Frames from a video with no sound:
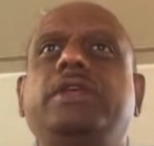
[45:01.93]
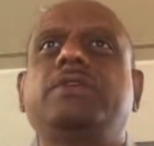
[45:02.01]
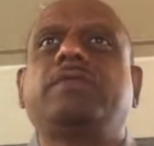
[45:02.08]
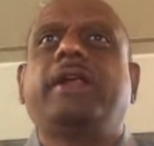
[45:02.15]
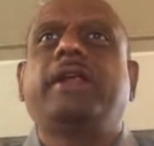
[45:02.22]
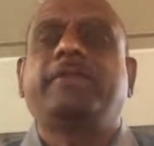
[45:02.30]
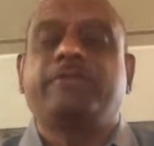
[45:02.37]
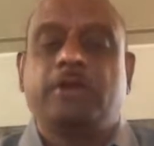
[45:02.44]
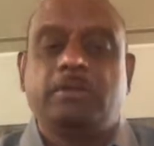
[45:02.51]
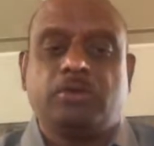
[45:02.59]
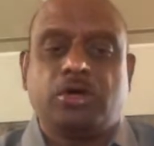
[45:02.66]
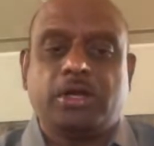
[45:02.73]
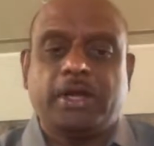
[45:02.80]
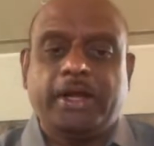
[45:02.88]
this wonderful
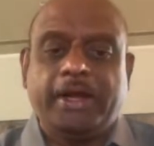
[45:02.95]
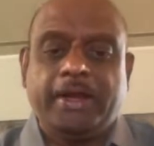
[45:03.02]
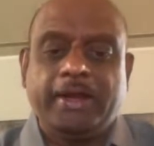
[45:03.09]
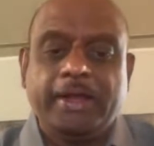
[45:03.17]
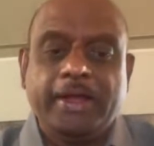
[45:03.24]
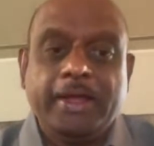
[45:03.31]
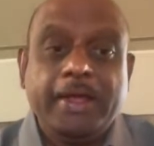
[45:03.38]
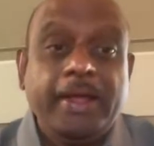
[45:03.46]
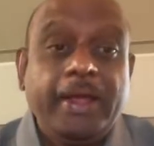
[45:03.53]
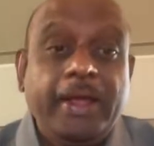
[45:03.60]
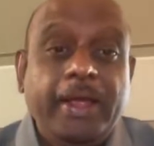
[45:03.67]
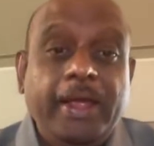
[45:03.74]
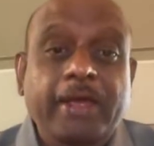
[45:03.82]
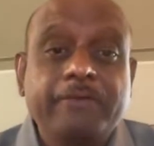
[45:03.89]
morning.
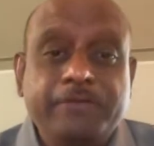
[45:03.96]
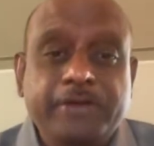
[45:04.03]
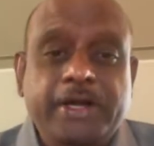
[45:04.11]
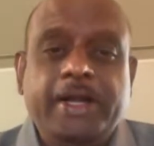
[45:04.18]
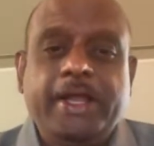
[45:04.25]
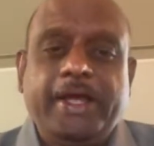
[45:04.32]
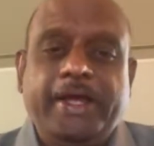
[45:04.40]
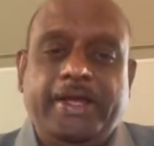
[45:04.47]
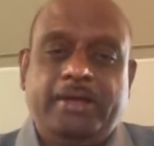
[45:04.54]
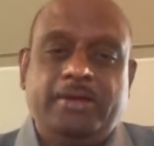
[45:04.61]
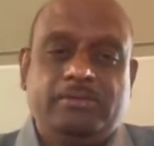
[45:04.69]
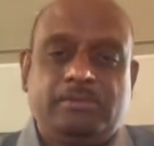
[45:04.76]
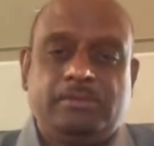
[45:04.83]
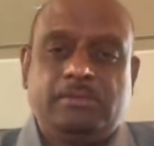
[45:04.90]
Every
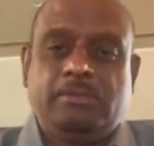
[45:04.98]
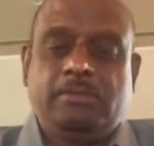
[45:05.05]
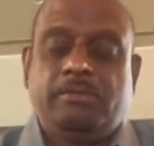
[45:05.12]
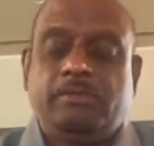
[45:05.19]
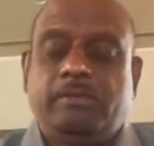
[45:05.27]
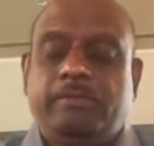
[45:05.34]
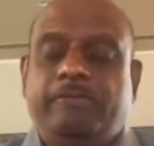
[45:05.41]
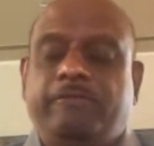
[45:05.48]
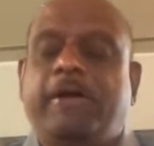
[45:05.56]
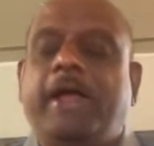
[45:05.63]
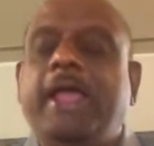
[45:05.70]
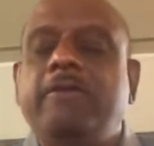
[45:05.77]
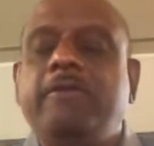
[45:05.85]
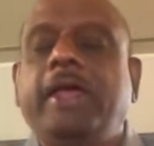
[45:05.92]
day,
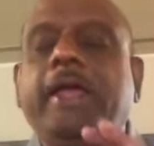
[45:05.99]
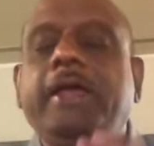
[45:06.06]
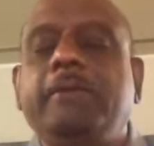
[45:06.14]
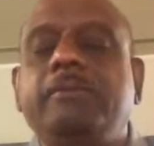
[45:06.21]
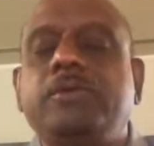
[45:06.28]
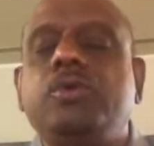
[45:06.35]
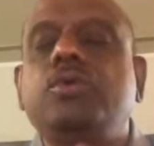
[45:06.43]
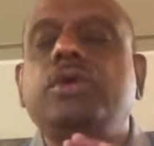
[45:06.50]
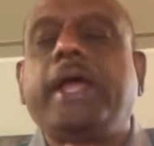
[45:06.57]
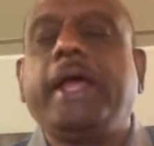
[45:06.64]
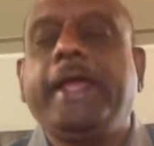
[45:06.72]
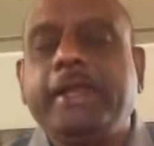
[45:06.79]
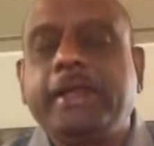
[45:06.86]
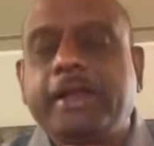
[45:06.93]
5 a.m. to
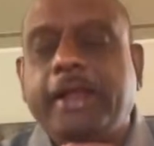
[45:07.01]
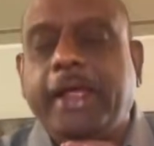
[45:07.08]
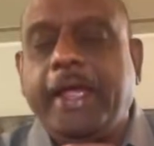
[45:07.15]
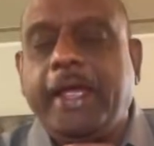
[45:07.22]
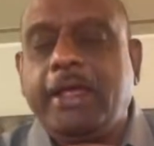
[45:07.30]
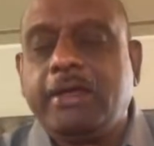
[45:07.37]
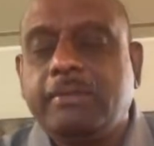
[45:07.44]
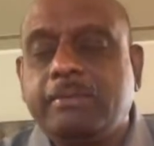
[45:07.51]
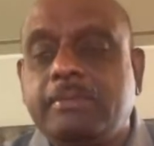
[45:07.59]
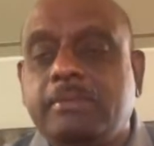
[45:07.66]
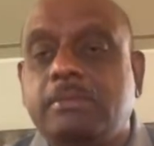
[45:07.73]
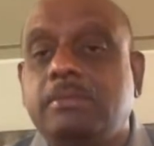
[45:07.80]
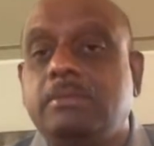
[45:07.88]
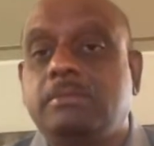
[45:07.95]
9
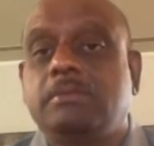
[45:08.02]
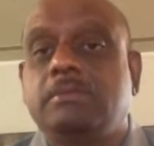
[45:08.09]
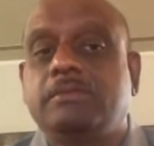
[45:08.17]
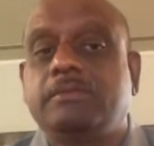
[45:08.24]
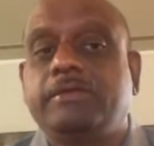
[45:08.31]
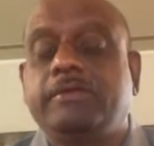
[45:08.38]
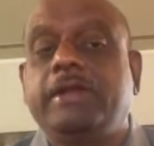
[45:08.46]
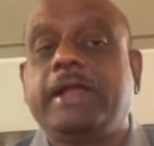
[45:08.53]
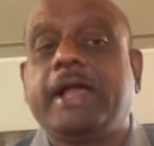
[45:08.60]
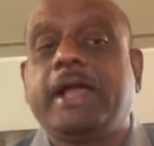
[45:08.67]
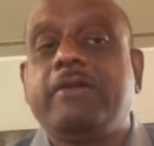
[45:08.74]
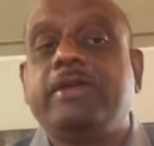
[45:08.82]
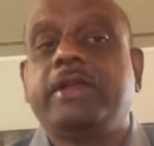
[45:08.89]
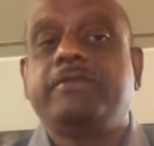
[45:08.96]
a.m., we will
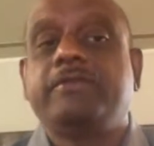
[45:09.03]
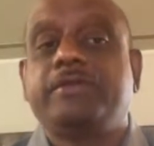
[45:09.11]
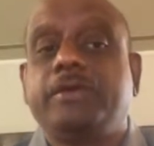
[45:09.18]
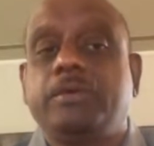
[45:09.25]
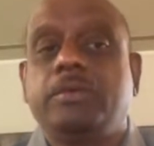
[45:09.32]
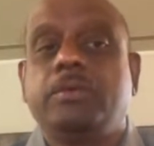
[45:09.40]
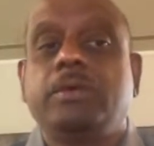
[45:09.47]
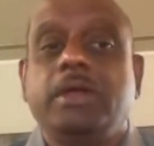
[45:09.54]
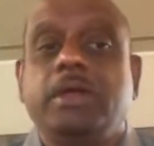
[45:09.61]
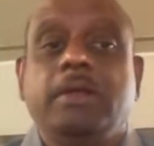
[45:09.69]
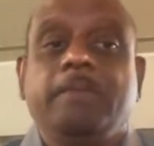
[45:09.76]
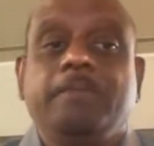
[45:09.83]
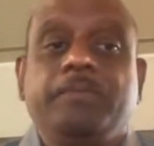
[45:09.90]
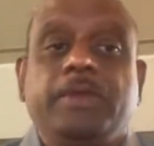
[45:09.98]
have a review.
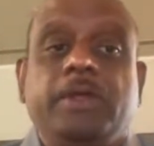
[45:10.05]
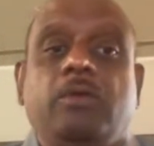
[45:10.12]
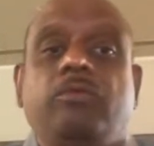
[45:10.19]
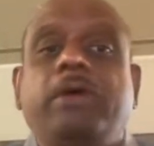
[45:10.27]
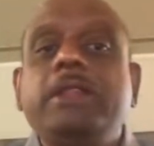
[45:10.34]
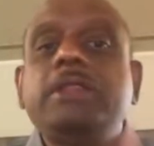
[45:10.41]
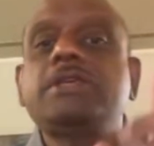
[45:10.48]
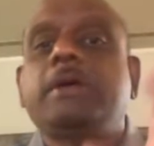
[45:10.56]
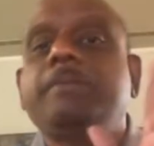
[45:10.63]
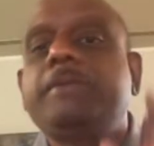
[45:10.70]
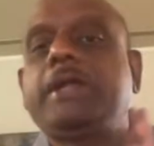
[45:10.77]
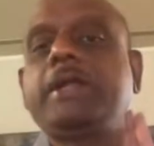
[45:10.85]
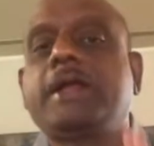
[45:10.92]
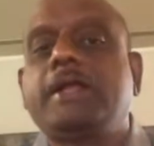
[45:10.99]
One
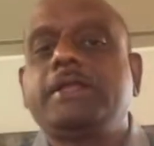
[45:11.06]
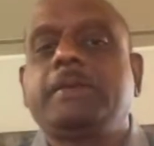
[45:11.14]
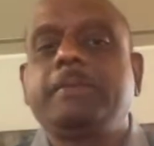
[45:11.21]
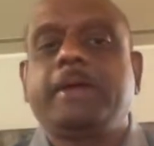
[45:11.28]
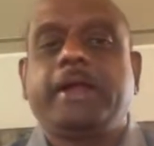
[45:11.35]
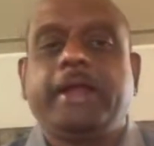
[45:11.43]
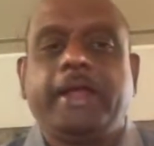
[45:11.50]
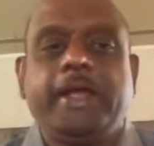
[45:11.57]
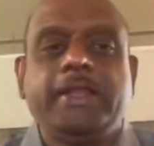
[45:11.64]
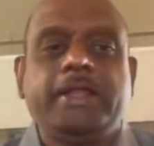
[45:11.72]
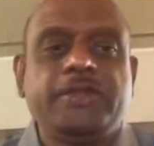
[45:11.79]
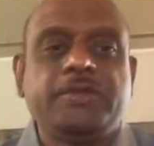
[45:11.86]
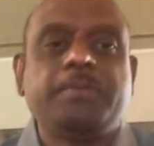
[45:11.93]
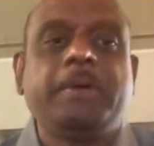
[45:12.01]
subject khatam karenge,
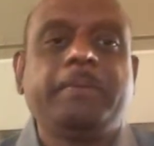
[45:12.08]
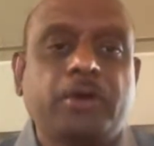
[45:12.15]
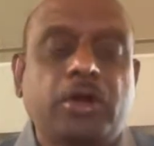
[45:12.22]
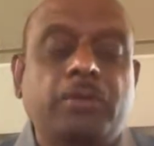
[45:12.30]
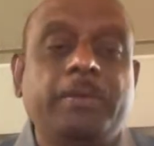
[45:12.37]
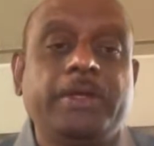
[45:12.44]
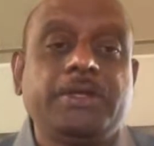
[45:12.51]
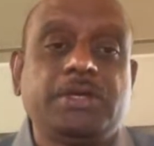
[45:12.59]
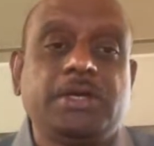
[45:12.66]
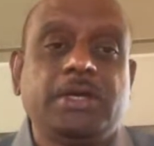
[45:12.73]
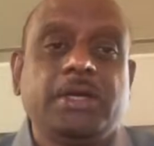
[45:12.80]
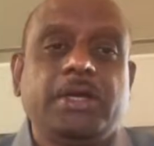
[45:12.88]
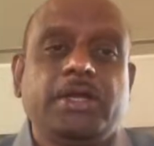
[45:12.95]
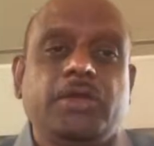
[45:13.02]
that is my promise.
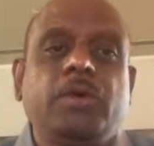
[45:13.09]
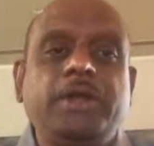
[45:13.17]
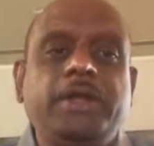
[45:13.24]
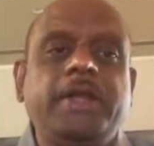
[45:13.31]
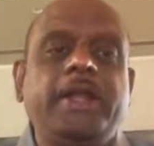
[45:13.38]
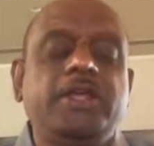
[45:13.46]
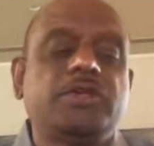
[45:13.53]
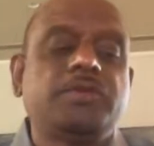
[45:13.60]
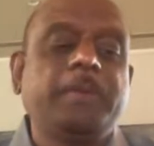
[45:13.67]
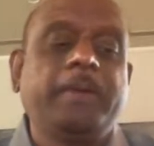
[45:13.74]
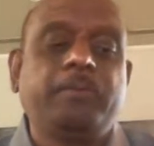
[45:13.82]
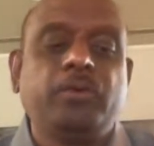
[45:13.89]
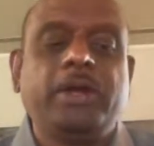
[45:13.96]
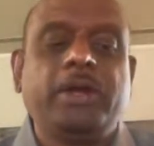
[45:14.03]
20 days
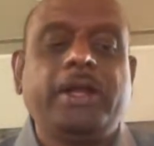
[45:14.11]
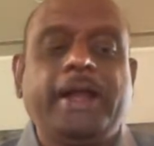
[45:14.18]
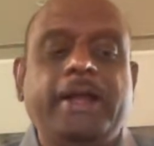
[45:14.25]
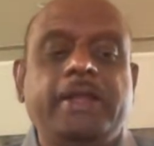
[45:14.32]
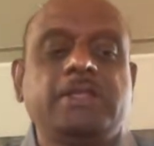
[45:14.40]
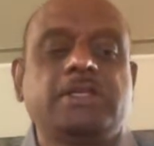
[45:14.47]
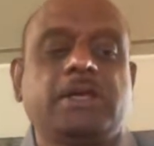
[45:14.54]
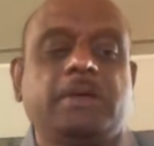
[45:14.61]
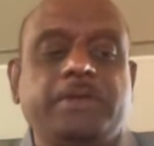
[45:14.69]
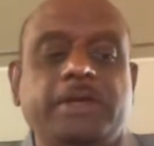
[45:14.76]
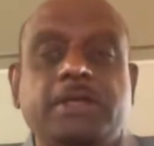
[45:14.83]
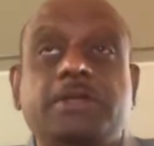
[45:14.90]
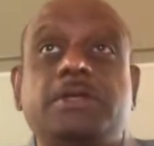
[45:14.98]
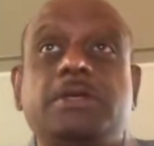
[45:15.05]
mein pura 19
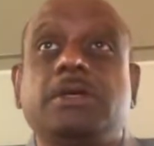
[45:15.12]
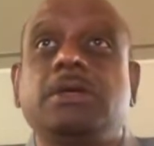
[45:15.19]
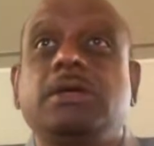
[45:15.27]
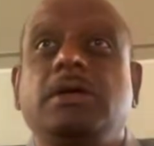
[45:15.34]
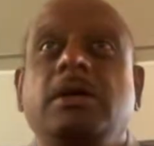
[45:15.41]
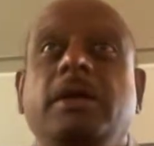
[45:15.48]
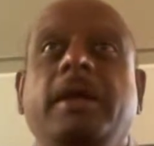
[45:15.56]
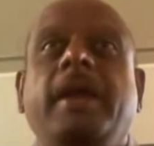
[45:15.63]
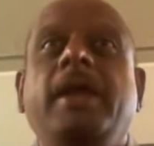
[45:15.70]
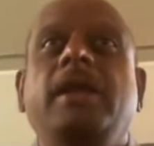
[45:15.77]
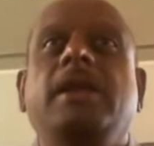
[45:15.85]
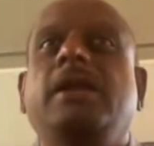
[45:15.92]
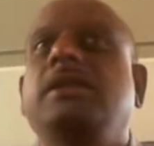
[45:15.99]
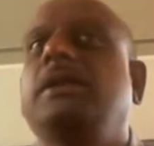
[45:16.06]
subjects,
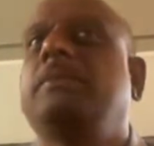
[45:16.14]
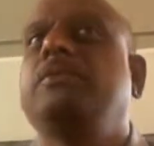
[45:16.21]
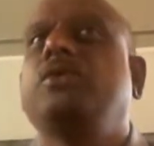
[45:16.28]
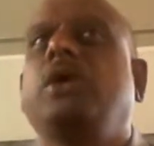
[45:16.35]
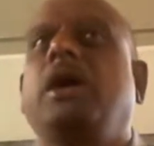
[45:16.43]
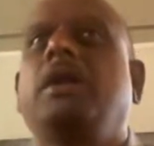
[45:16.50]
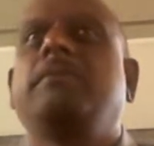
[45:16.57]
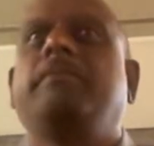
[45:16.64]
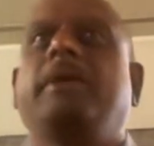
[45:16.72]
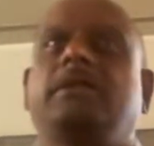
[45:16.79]
khel khatam, dukan